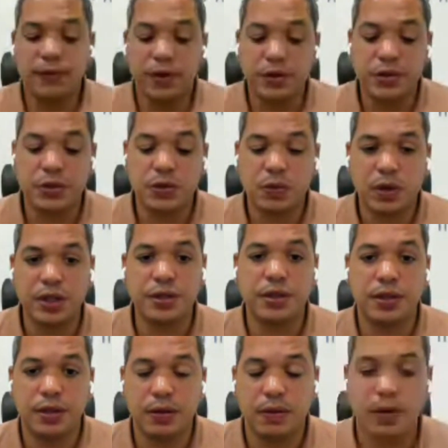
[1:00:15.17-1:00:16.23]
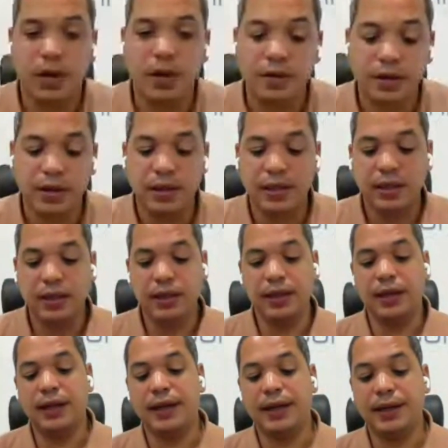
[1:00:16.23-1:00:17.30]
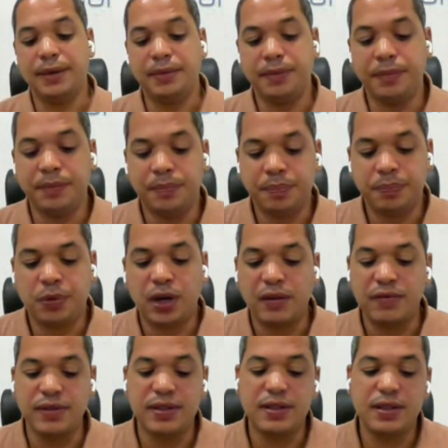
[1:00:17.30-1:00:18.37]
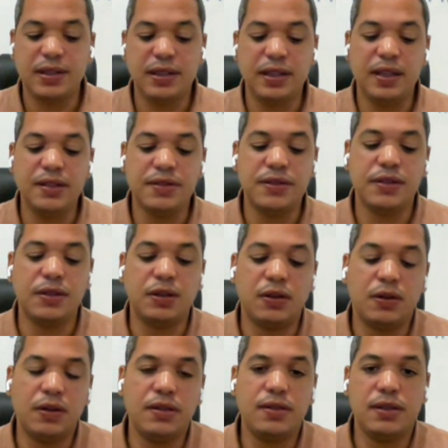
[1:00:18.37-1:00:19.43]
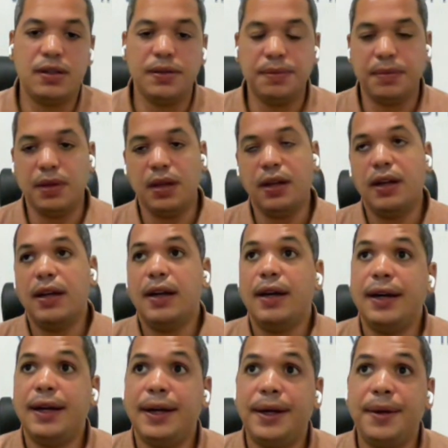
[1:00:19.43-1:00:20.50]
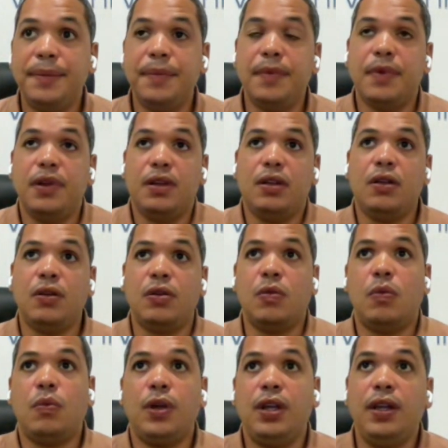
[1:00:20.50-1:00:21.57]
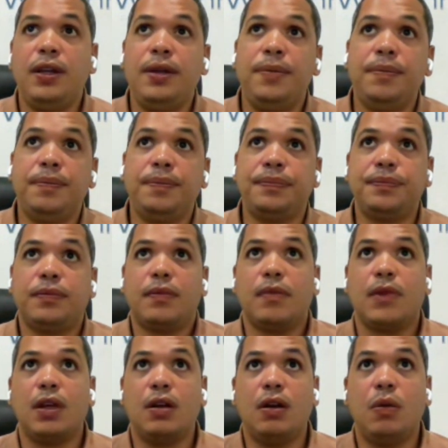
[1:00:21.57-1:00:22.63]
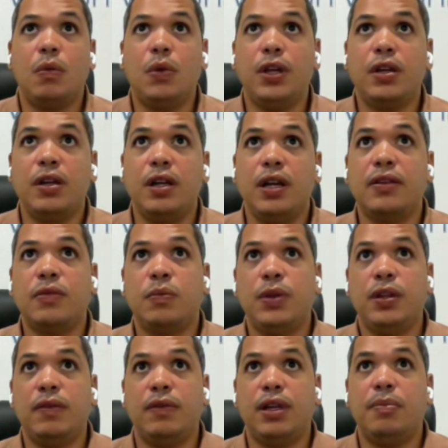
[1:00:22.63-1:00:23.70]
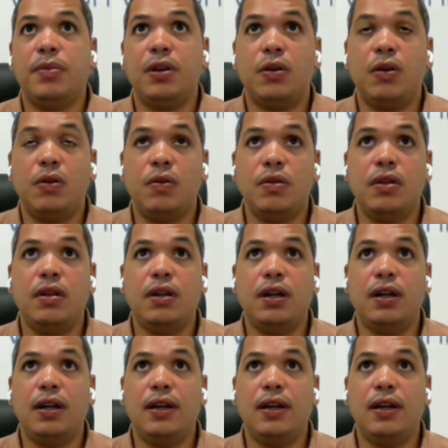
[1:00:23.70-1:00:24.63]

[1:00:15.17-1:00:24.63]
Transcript: first question around the privacy and security, look, WiConnect, we developed our own